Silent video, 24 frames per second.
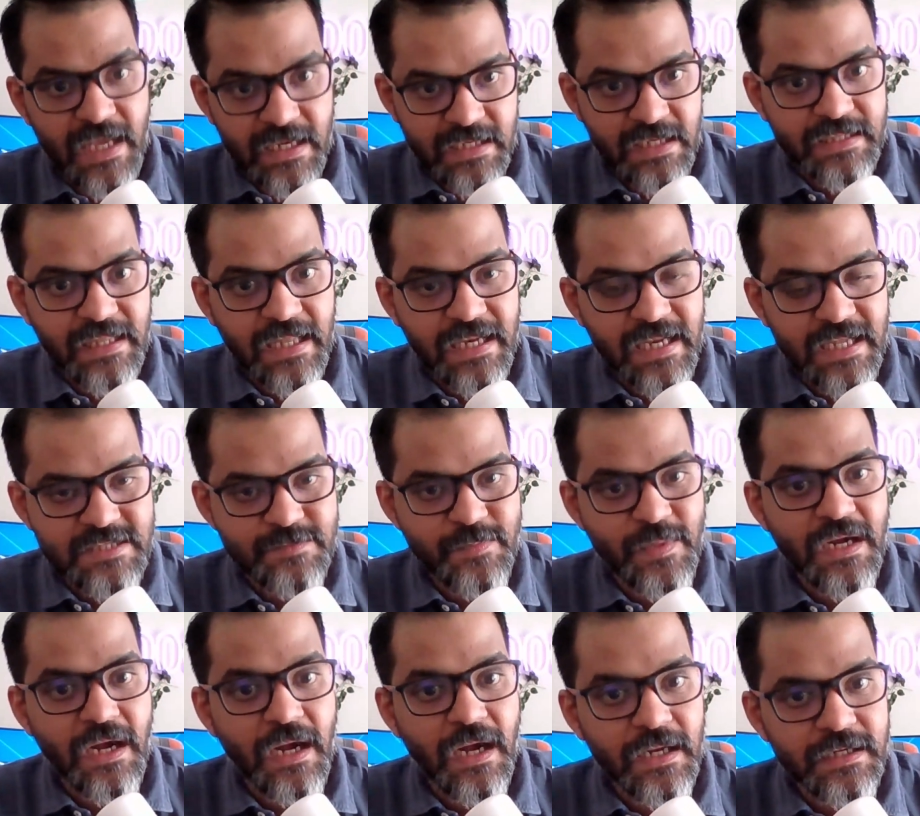data that
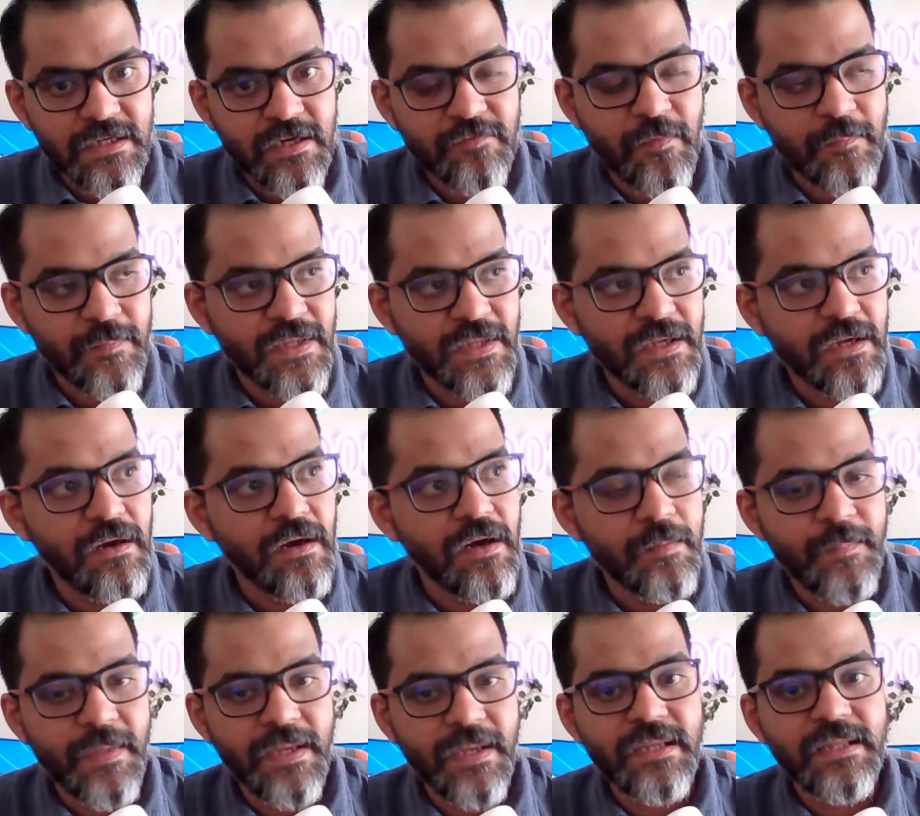has been collected from the
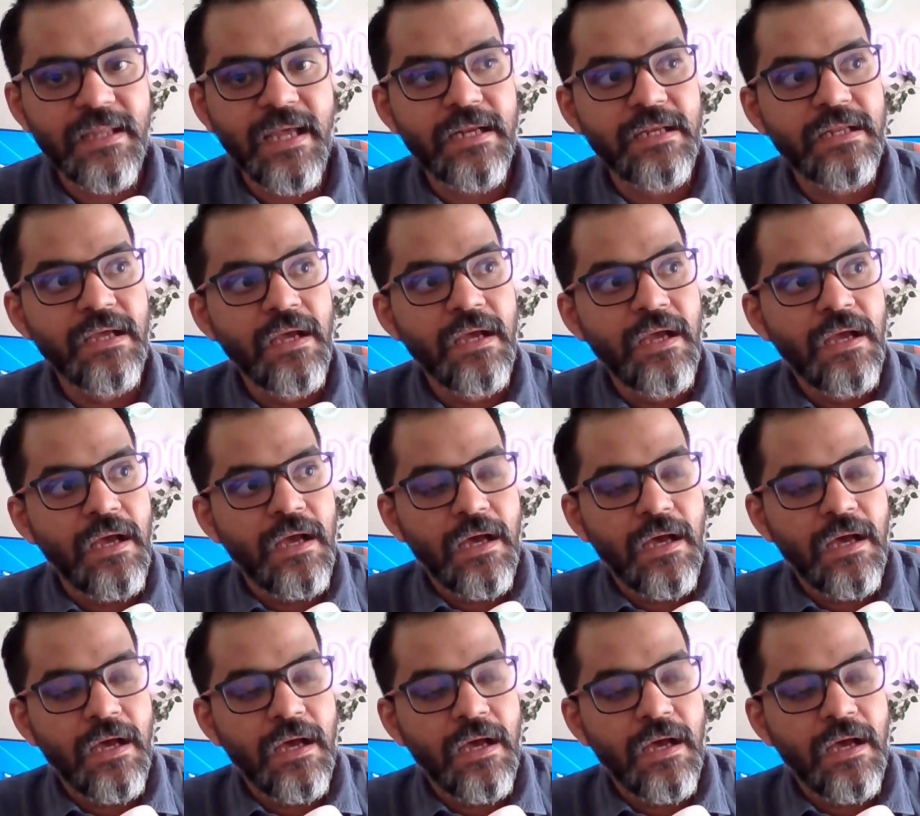government that